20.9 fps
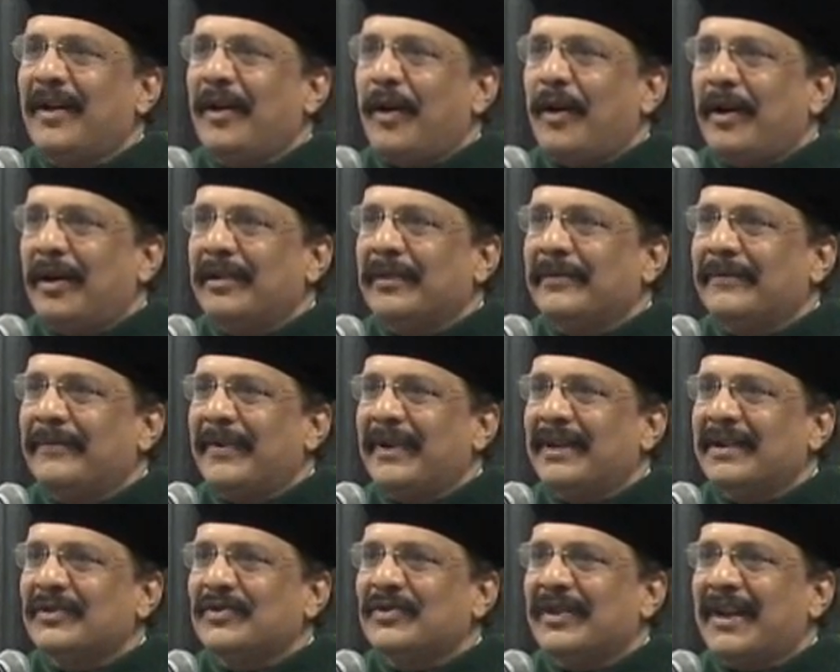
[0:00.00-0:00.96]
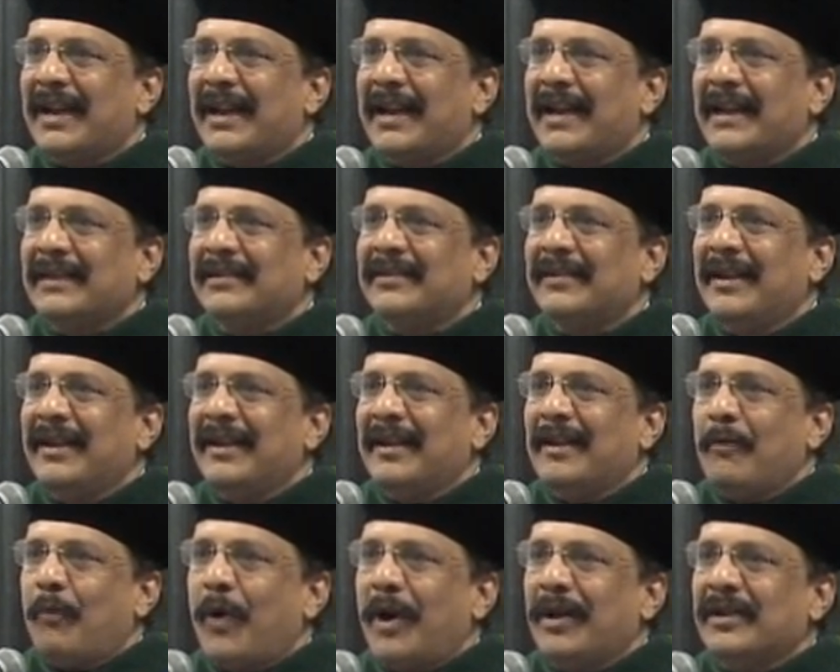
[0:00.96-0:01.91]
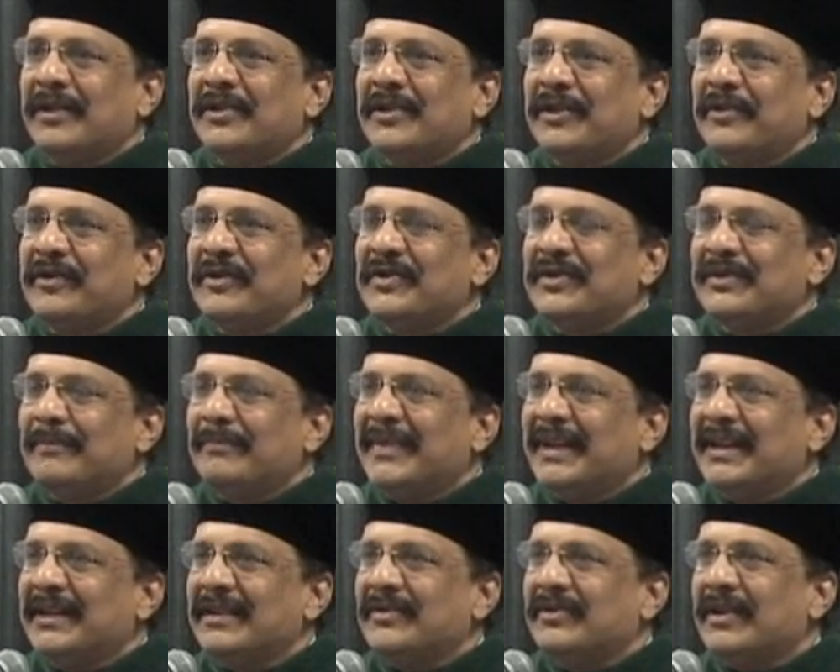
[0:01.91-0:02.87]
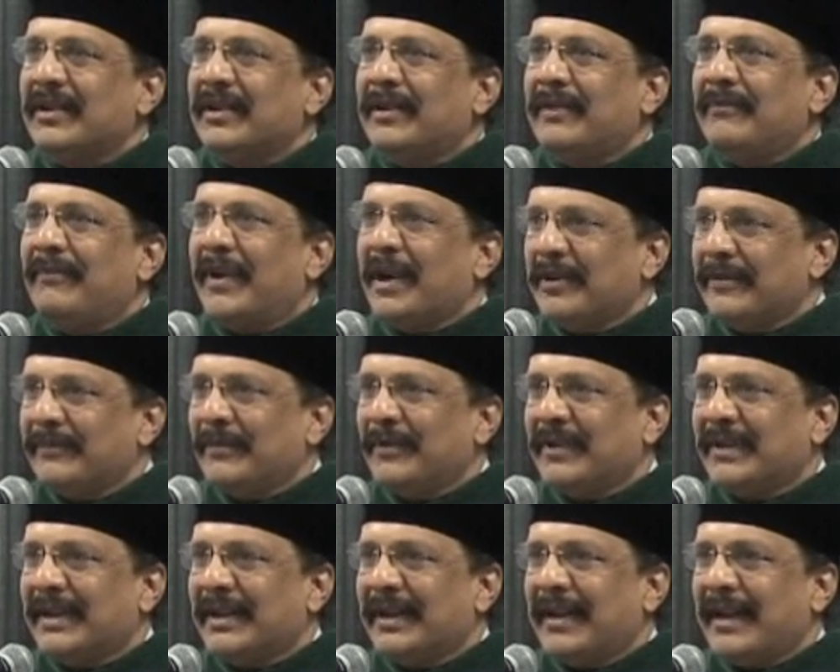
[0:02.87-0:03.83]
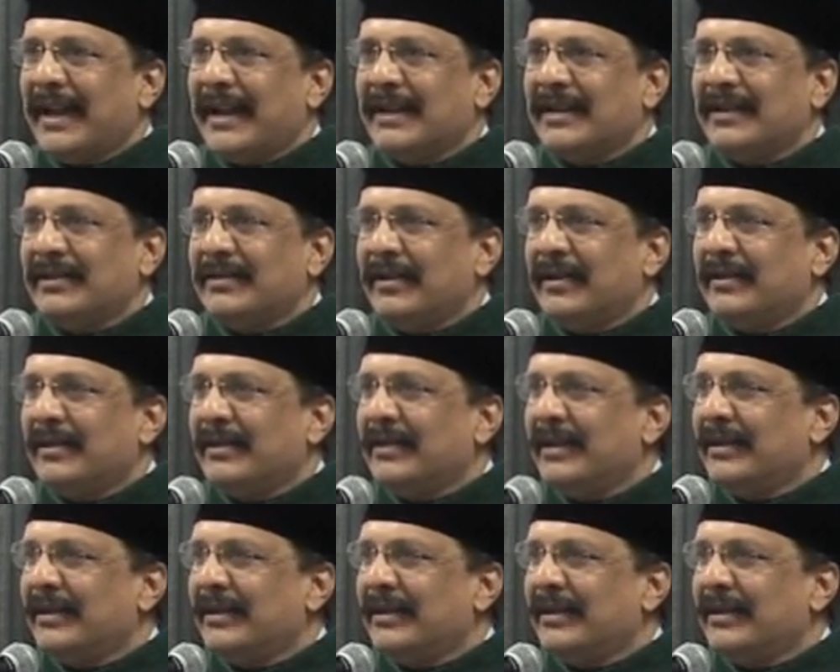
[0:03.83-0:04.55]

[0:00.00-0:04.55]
all of us, and volunteerism is a wonderful thing, and